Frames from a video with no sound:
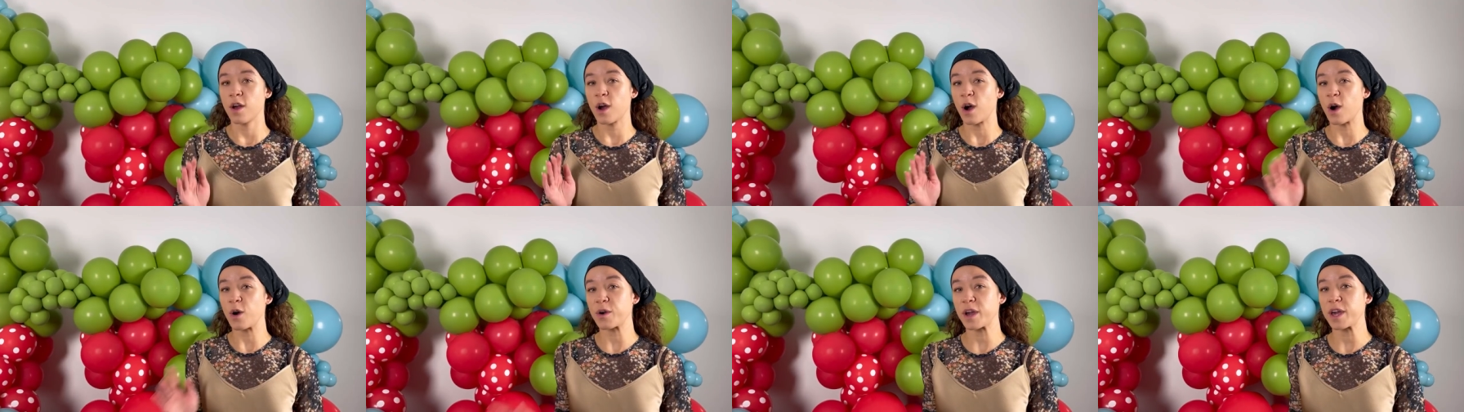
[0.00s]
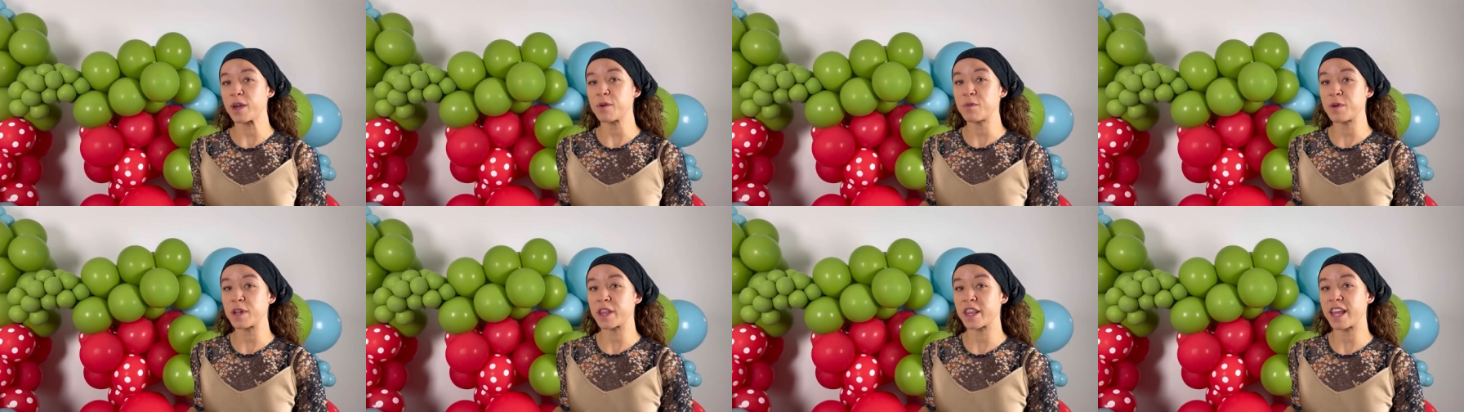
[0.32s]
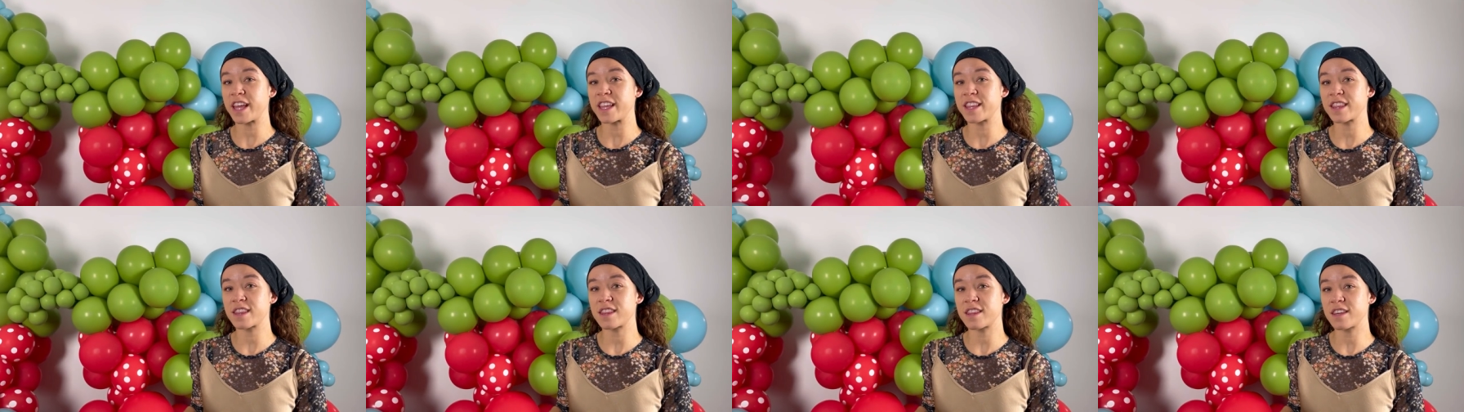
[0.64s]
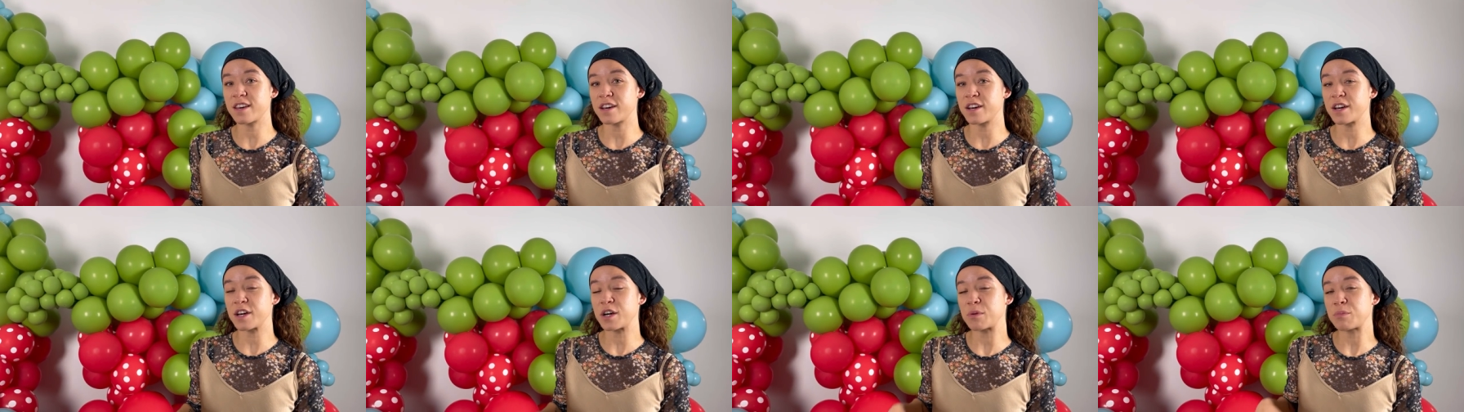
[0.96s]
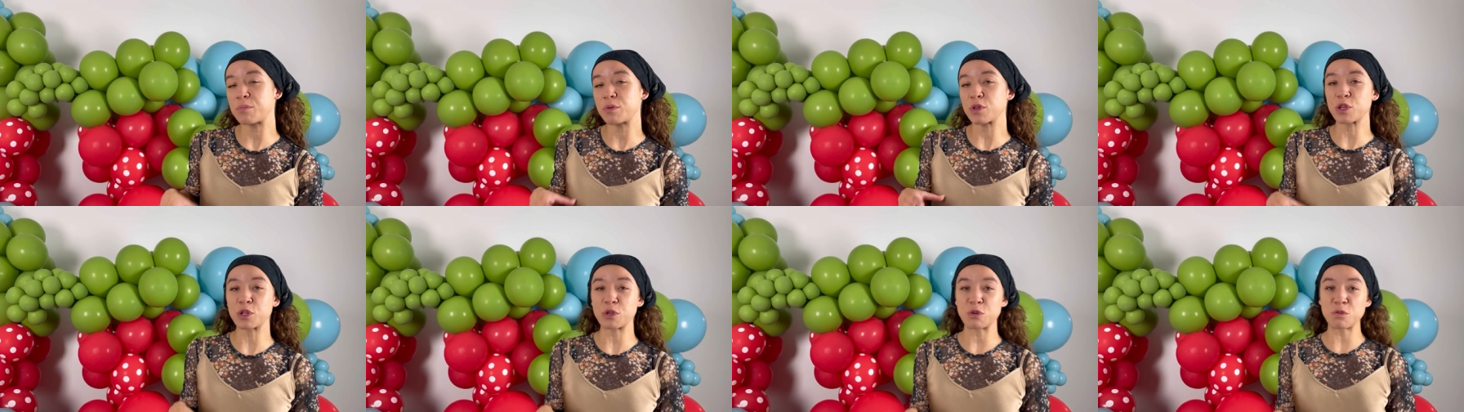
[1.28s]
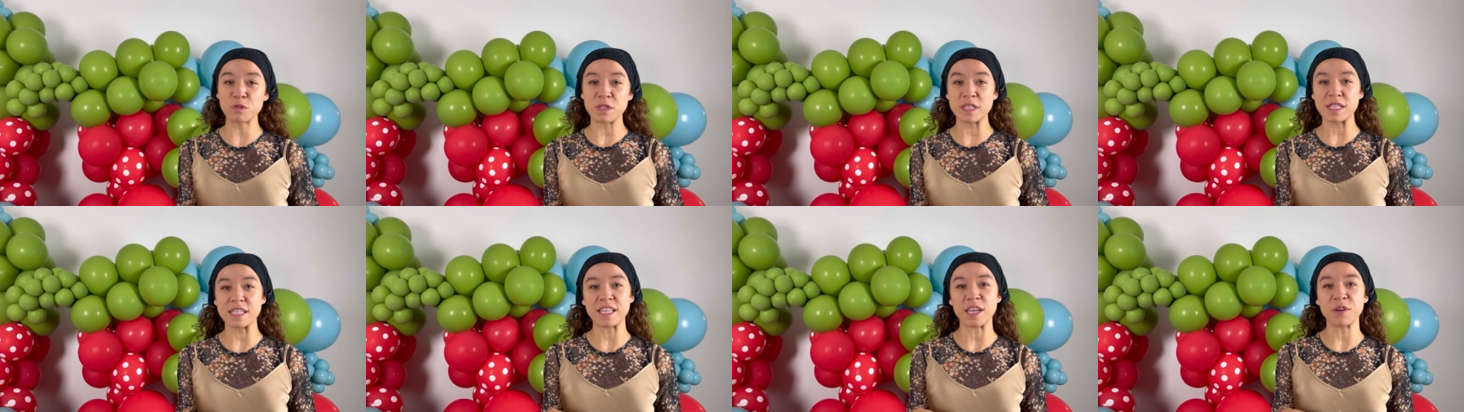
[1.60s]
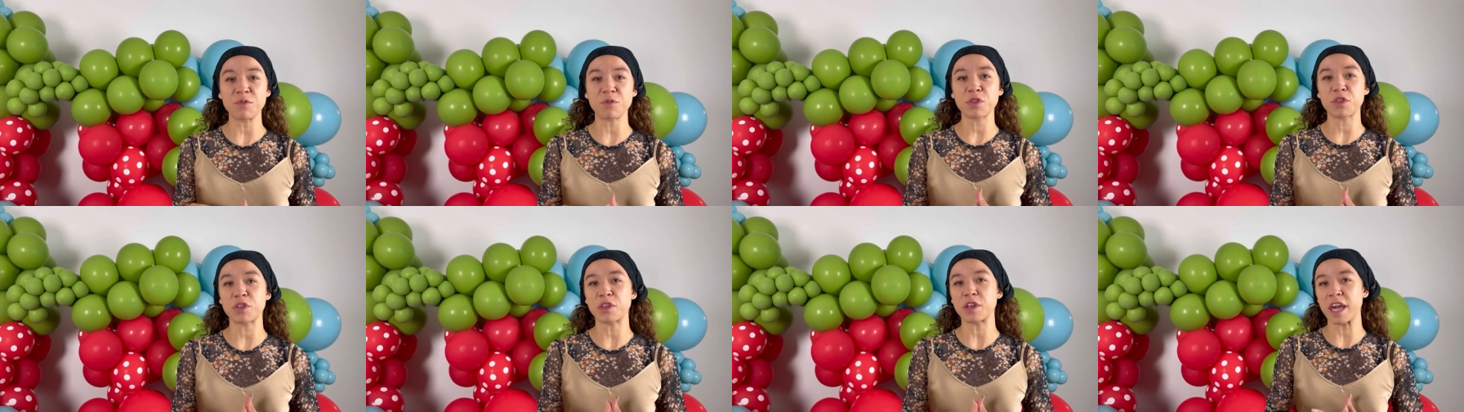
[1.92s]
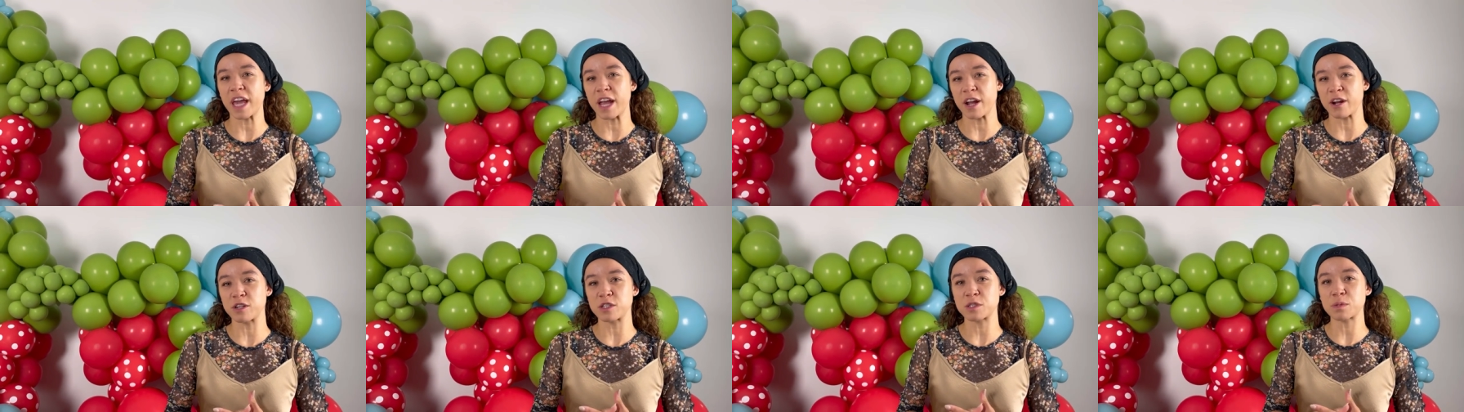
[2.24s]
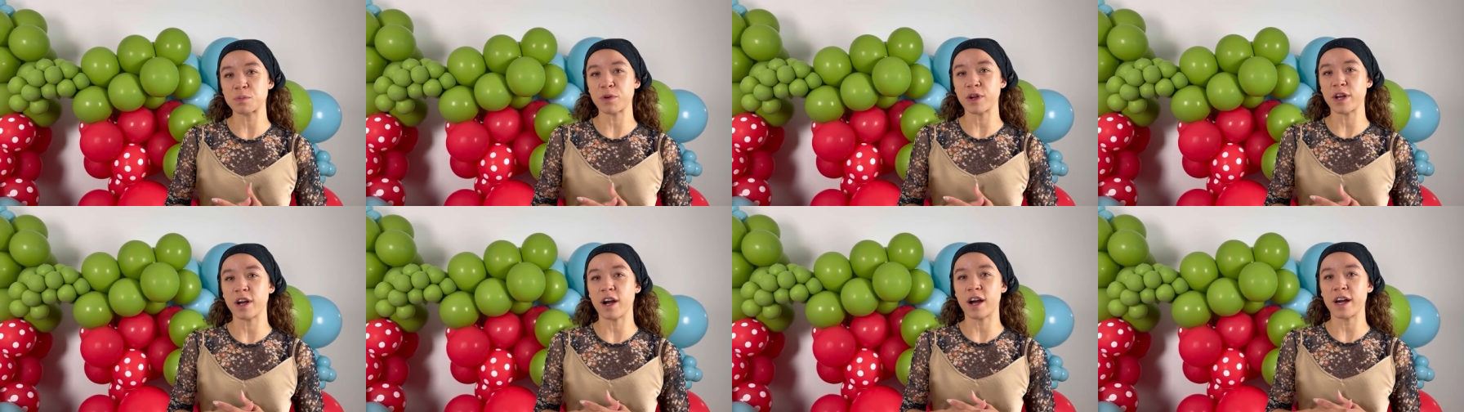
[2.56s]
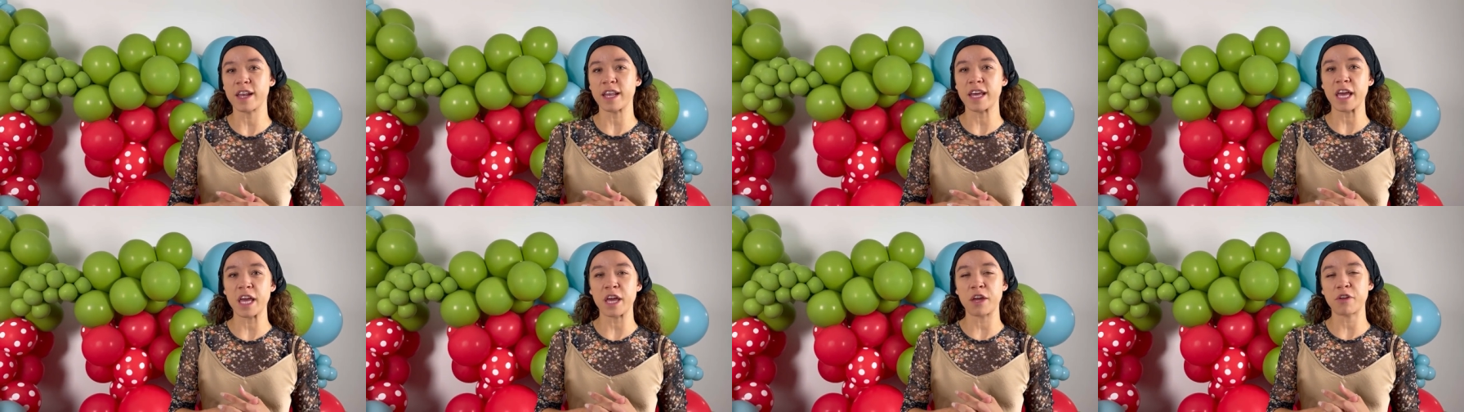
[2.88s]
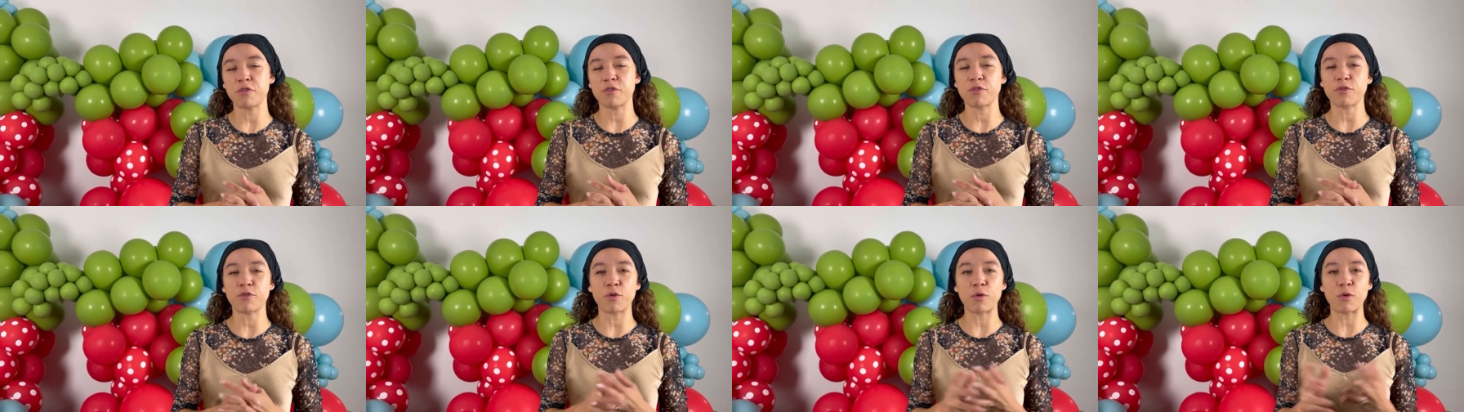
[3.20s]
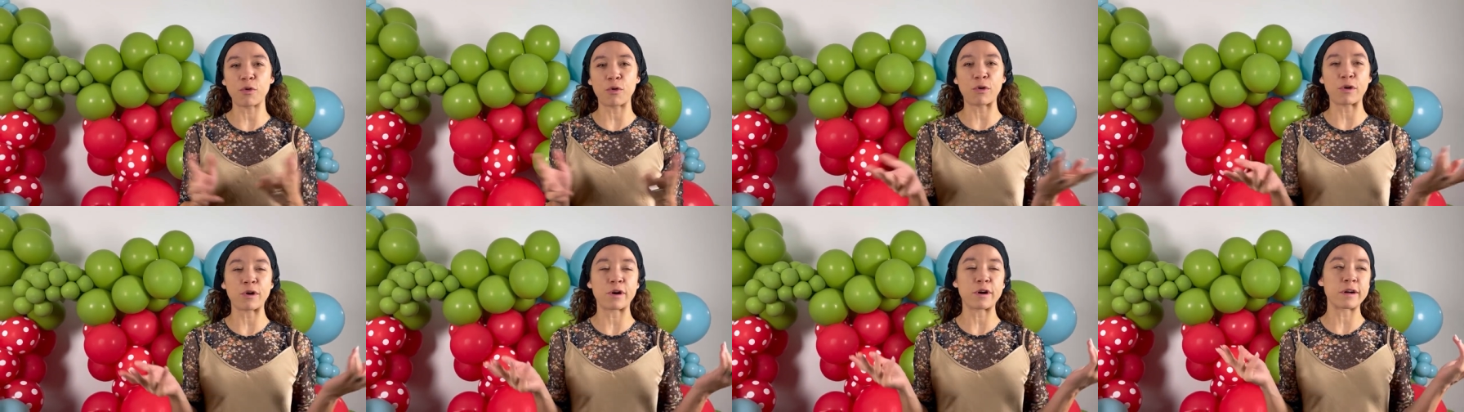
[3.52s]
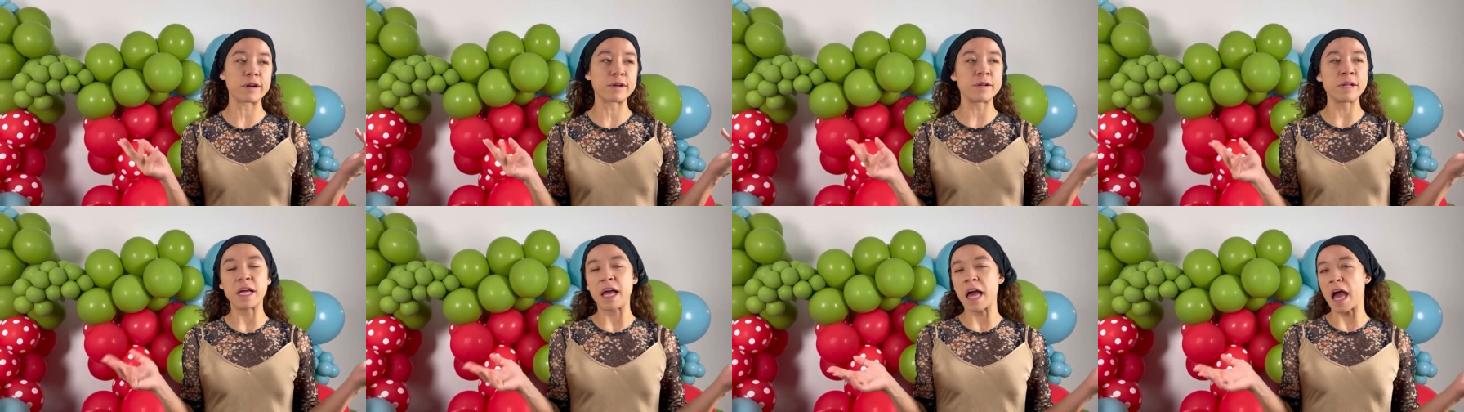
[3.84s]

Okay, we let the balloon sit with the hairspray on it for,